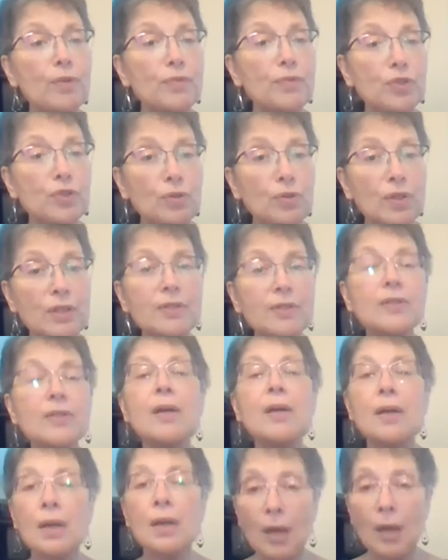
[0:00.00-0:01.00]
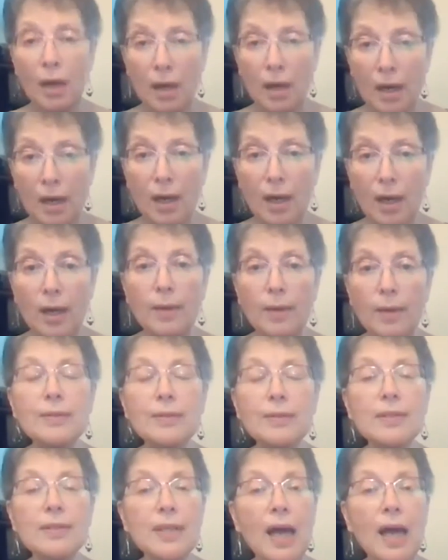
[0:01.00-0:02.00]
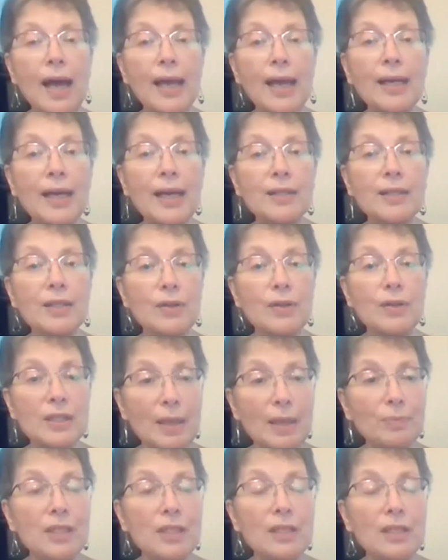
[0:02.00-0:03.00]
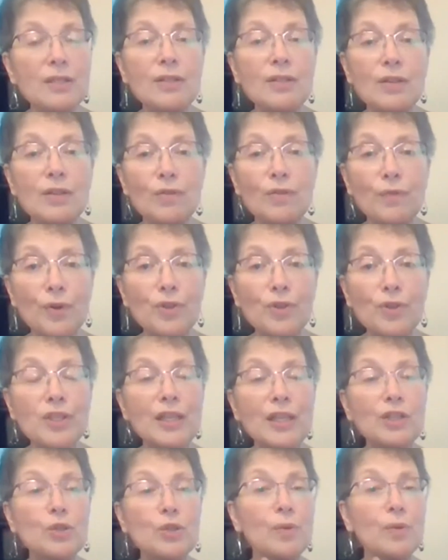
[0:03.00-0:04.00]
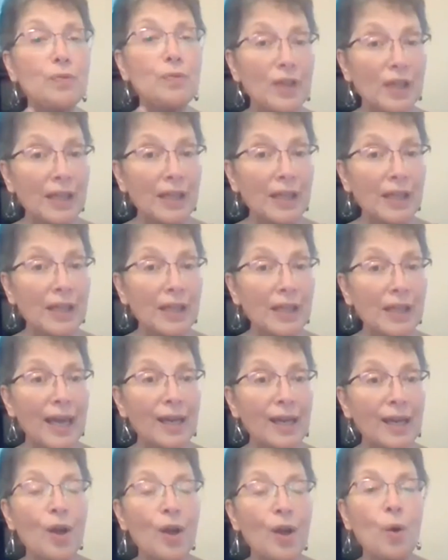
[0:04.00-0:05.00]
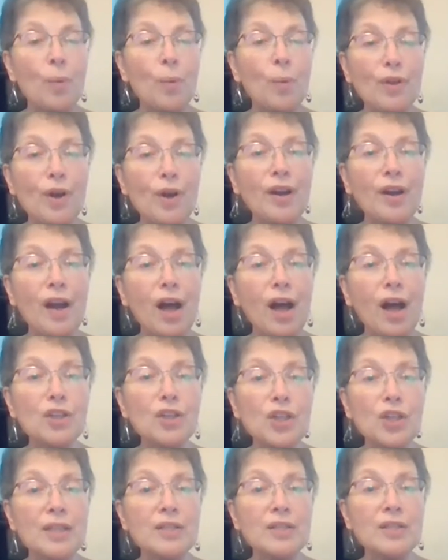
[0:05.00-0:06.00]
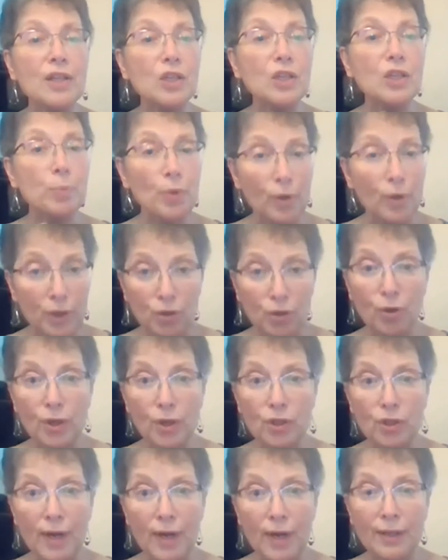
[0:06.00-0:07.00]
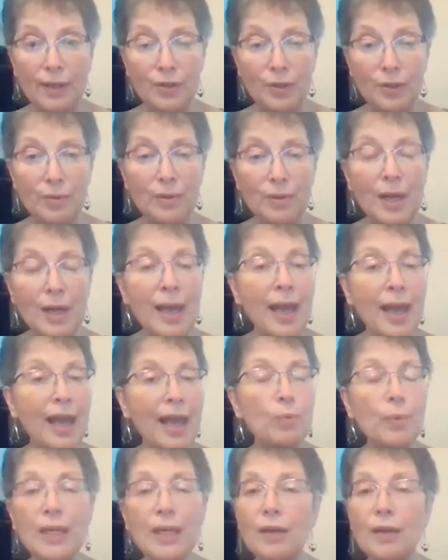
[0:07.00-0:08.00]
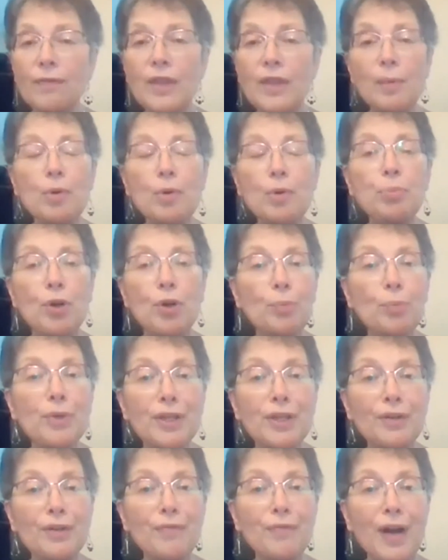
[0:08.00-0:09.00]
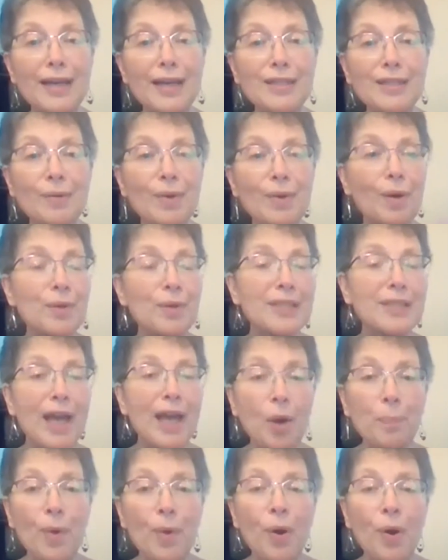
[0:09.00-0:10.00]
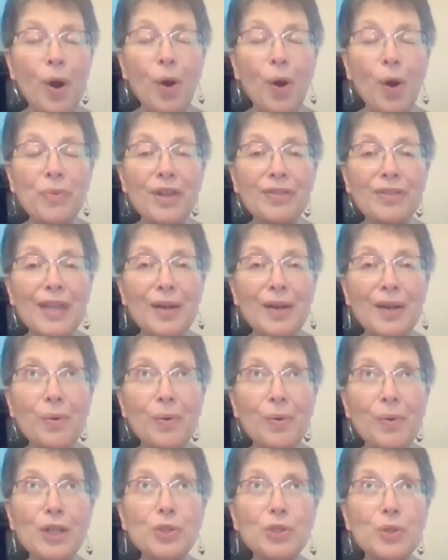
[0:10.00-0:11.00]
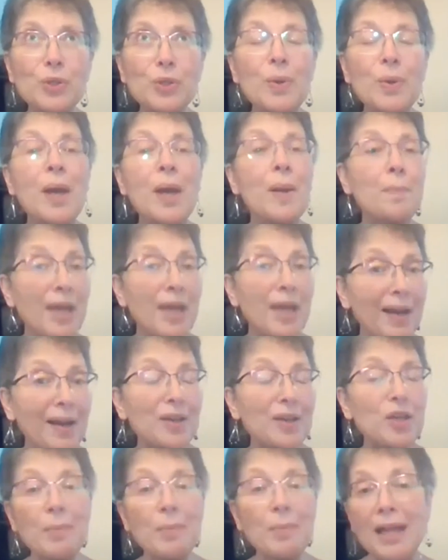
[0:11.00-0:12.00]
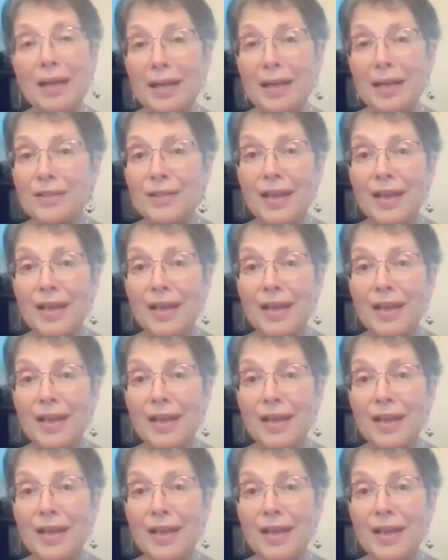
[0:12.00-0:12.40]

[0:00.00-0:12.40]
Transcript: students decide as they're accepted into the university to affiliate with our college as an exploratory track student, and we give them appropriate advising. We always hope that they are going to pick a humanities